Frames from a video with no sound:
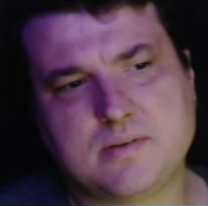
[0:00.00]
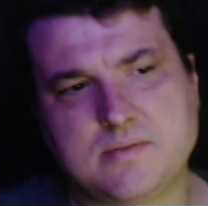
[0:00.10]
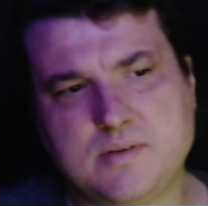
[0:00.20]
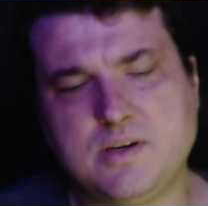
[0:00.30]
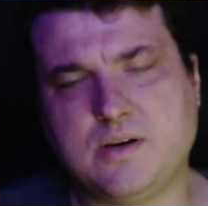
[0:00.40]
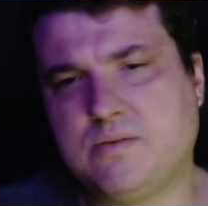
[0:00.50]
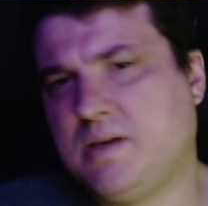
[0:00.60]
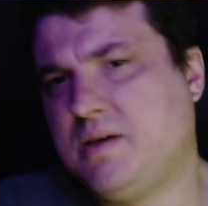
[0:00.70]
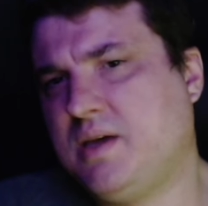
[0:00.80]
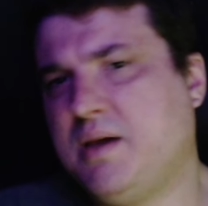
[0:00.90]

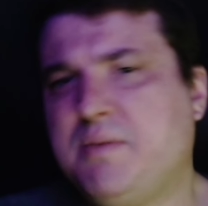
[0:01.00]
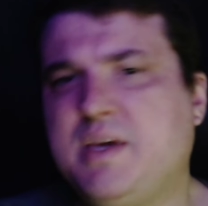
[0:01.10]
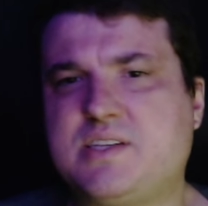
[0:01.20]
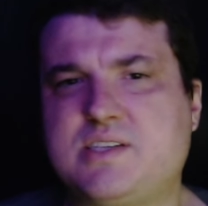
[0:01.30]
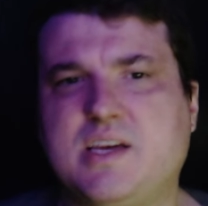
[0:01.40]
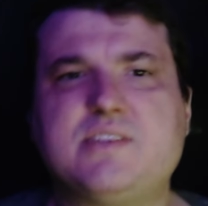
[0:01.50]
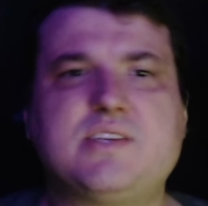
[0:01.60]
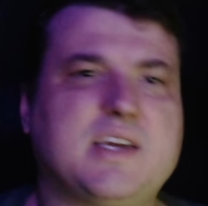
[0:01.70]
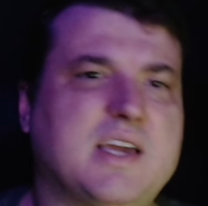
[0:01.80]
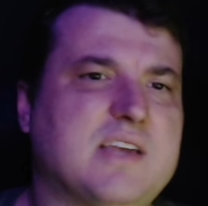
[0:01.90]
it makes sense,
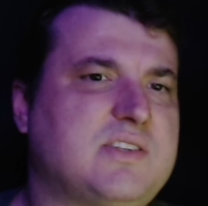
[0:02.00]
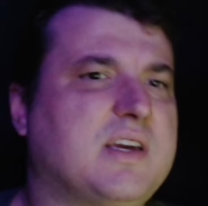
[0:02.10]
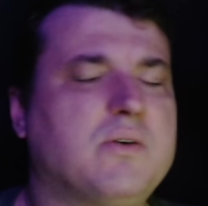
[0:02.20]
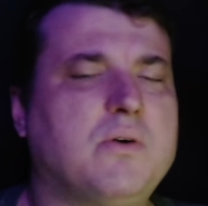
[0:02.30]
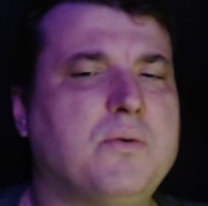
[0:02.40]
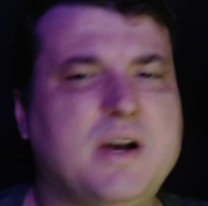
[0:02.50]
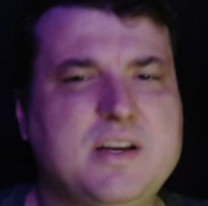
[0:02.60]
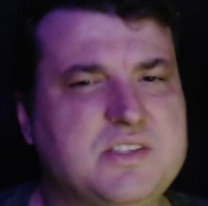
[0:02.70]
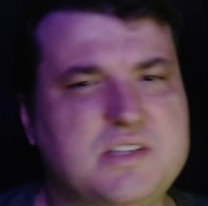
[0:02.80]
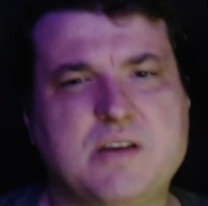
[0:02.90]
I guess. Like, well, why
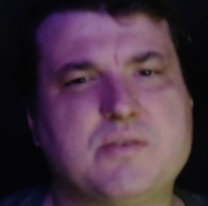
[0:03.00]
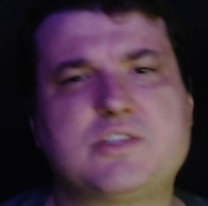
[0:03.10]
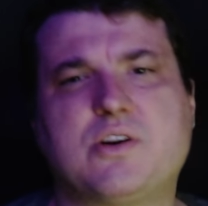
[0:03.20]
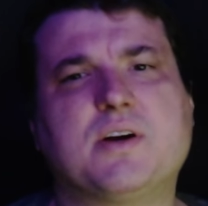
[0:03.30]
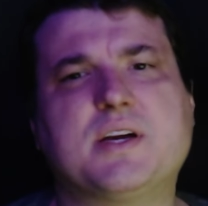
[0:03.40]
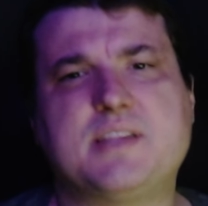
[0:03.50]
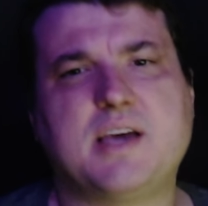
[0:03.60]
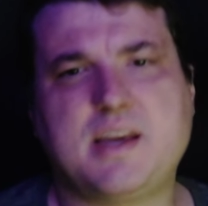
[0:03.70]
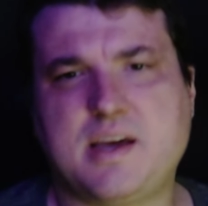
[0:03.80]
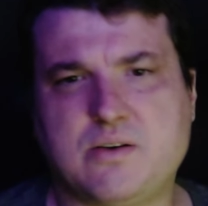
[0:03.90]
did Cyrus target
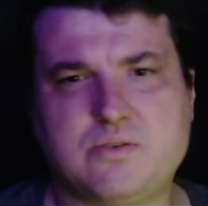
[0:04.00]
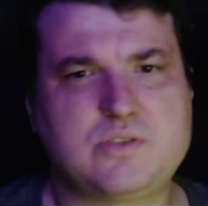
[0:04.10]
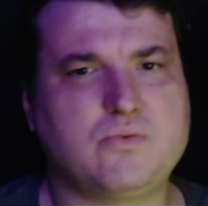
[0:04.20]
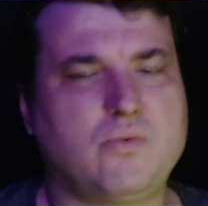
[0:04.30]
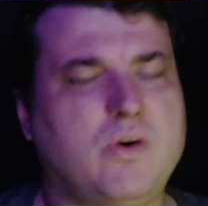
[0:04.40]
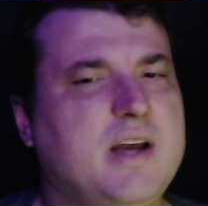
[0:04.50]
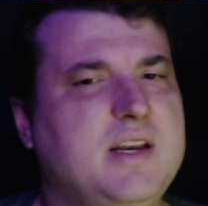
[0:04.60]
that house? Why did